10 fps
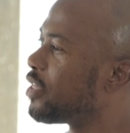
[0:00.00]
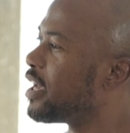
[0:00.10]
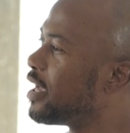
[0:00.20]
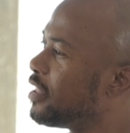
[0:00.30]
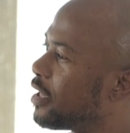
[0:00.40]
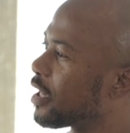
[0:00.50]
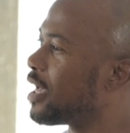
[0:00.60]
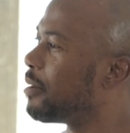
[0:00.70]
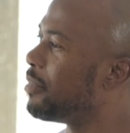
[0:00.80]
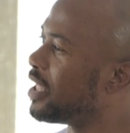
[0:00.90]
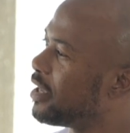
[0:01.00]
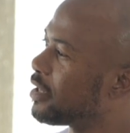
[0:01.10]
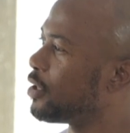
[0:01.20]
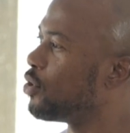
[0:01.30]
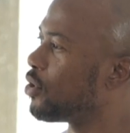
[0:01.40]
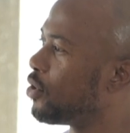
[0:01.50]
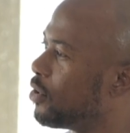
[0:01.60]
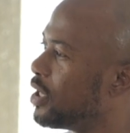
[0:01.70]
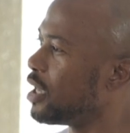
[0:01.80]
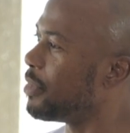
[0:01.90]
there in the club. And then
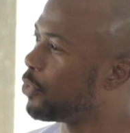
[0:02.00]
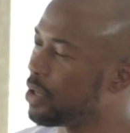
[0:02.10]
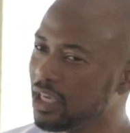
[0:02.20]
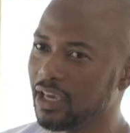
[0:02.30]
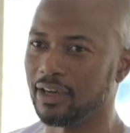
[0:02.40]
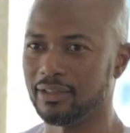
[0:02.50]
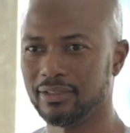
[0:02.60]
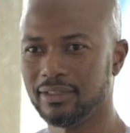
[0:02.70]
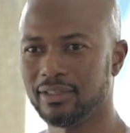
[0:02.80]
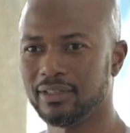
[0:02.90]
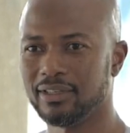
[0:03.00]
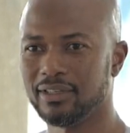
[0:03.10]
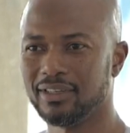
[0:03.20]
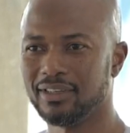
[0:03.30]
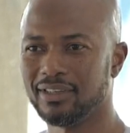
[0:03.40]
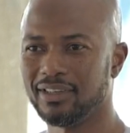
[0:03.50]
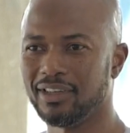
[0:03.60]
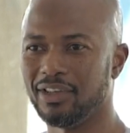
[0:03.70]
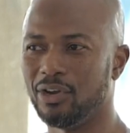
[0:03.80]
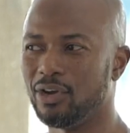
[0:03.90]
kidogo, imekuingia.
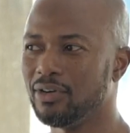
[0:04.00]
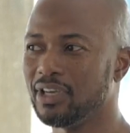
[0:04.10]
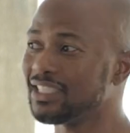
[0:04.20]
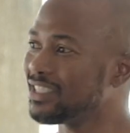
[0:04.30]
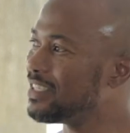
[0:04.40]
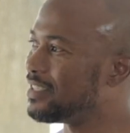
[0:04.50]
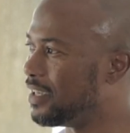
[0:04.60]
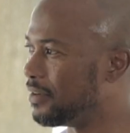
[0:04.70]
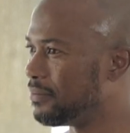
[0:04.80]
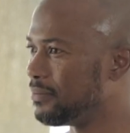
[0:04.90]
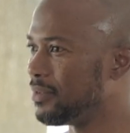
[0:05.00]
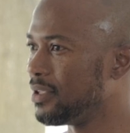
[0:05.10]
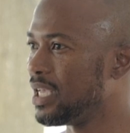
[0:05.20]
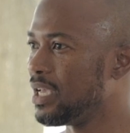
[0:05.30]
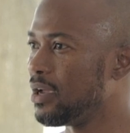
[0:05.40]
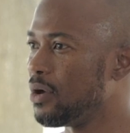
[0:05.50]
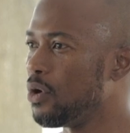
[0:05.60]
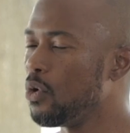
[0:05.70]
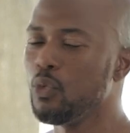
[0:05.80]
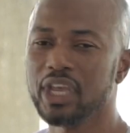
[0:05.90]
You know, it's easy.
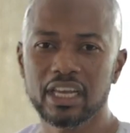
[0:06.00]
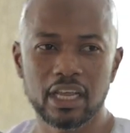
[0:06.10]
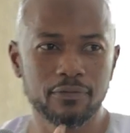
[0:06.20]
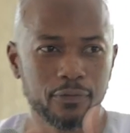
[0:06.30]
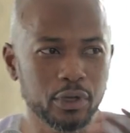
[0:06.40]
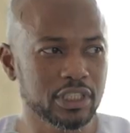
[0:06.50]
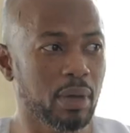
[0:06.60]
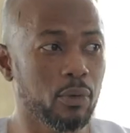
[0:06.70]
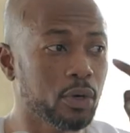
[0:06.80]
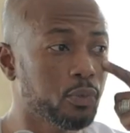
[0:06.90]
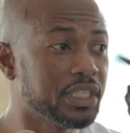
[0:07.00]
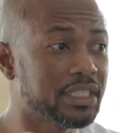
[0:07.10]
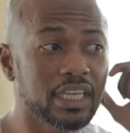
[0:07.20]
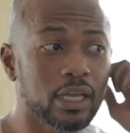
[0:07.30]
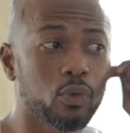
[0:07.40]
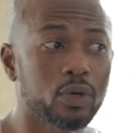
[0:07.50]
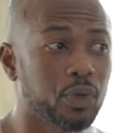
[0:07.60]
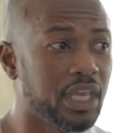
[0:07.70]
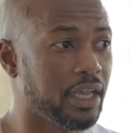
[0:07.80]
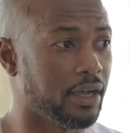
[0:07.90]
We get influenced by what we see and what
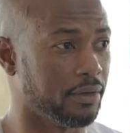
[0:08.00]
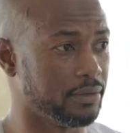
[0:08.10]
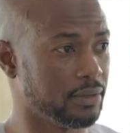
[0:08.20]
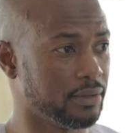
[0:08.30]
we hear.